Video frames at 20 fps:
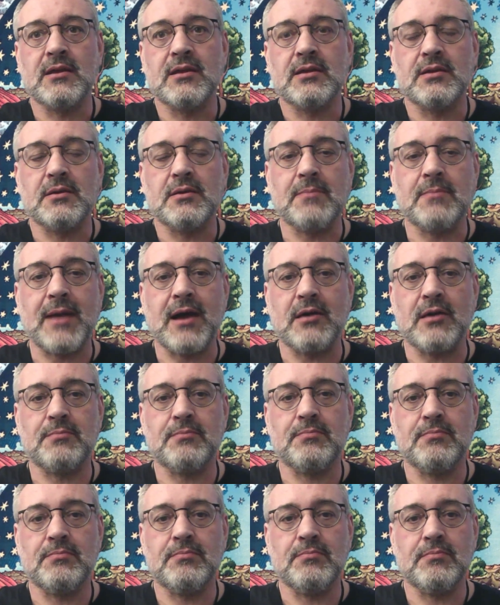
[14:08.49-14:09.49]
about
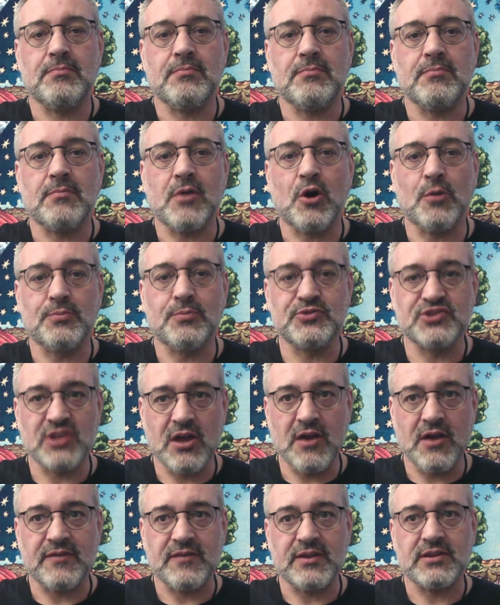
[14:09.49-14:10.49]

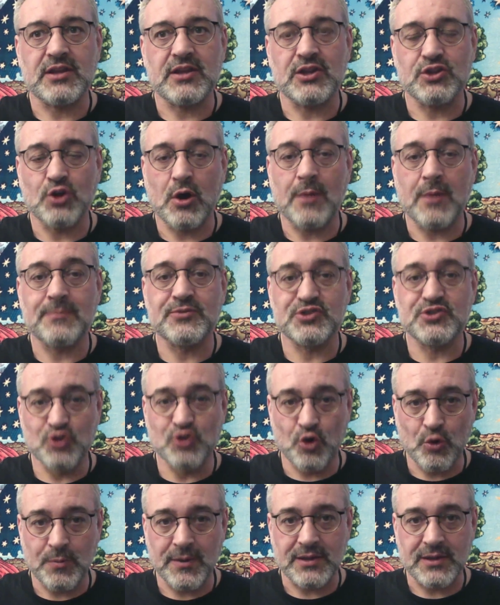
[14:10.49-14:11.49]
observing and not
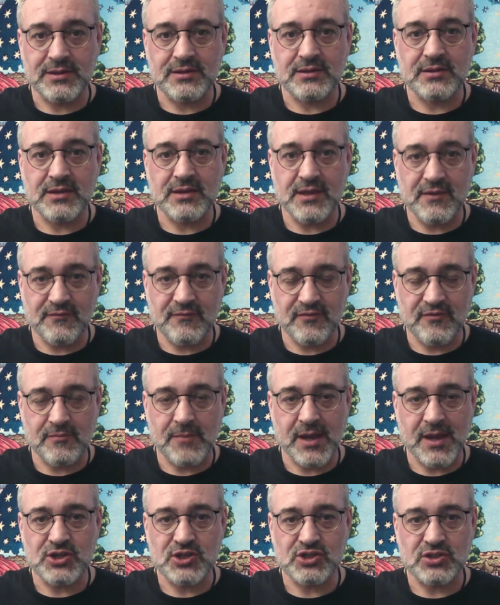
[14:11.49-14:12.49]
absorbing the
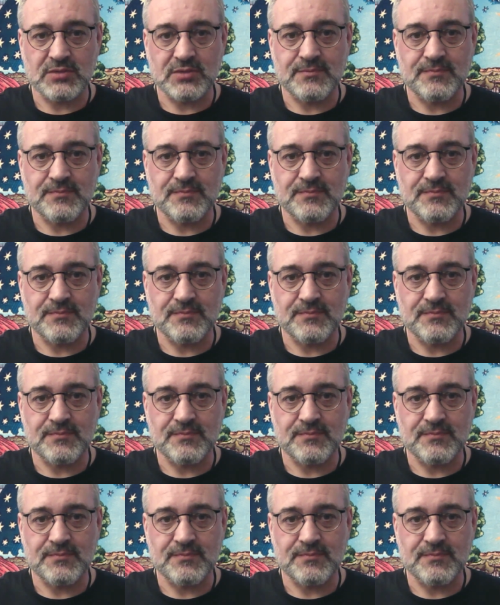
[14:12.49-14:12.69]
information,